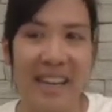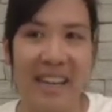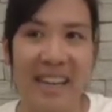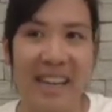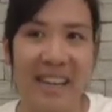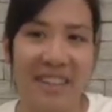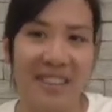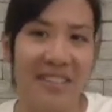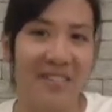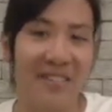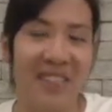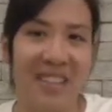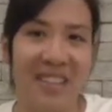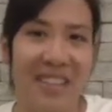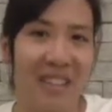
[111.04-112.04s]
And
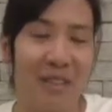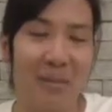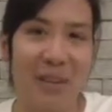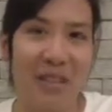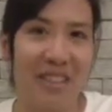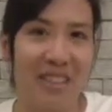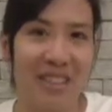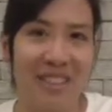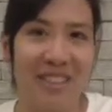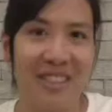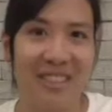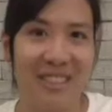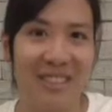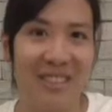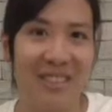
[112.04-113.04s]
Nepal is
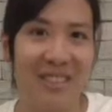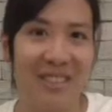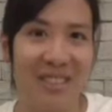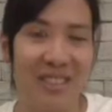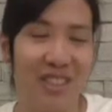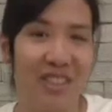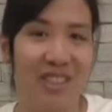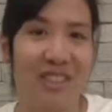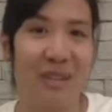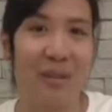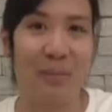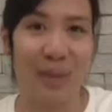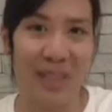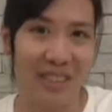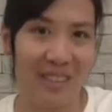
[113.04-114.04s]
just... it's just
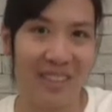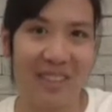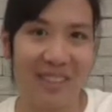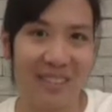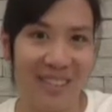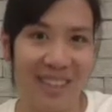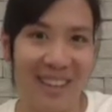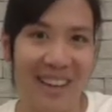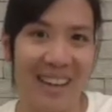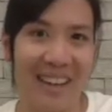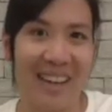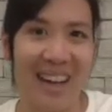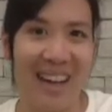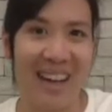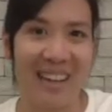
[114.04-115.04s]
amazing. Like,
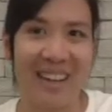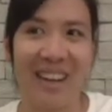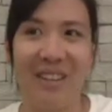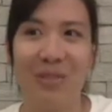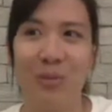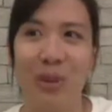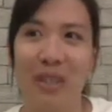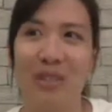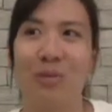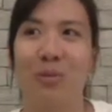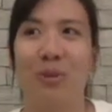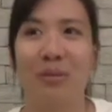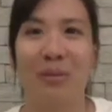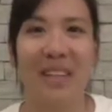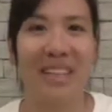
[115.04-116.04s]
I can't wait to
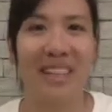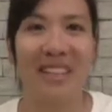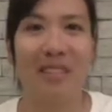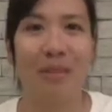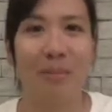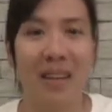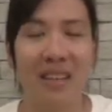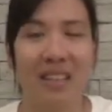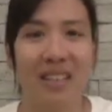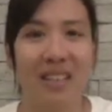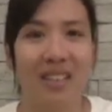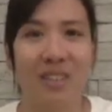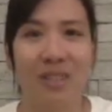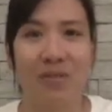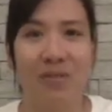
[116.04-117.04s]
bring my kids back
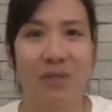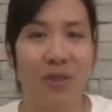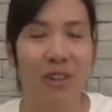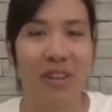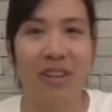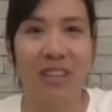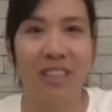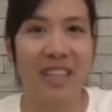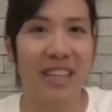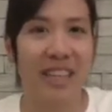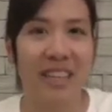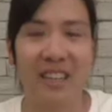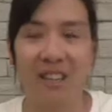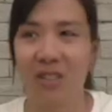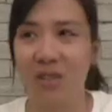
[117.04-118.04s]
here for a
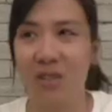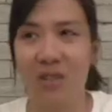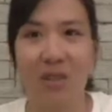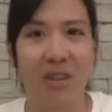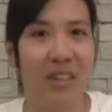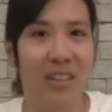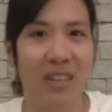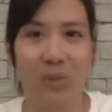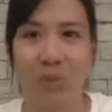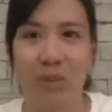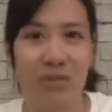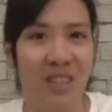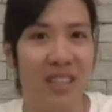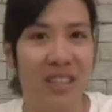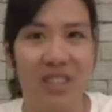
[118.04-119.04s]
holiday and to connect
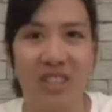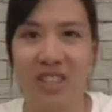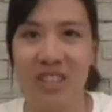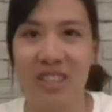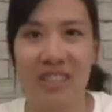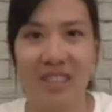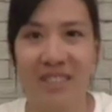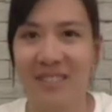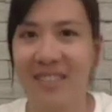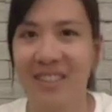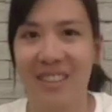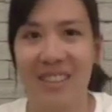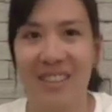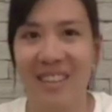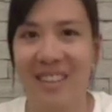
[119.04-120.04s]
with the nature.
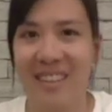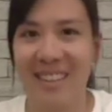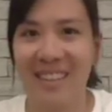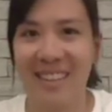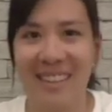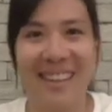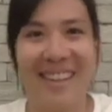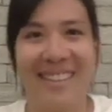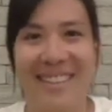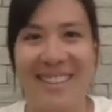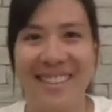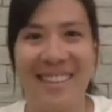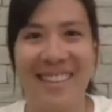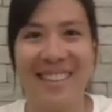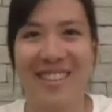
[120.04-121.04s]
Yeah,
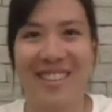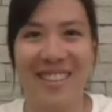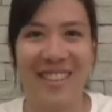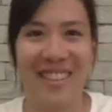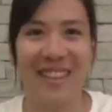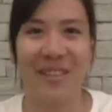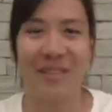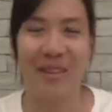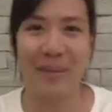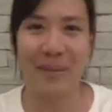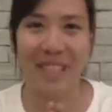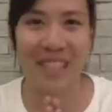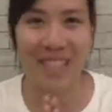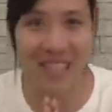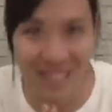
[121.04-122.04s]
that's all. Thank you very
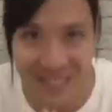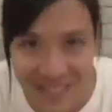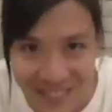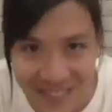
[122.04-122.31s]
much.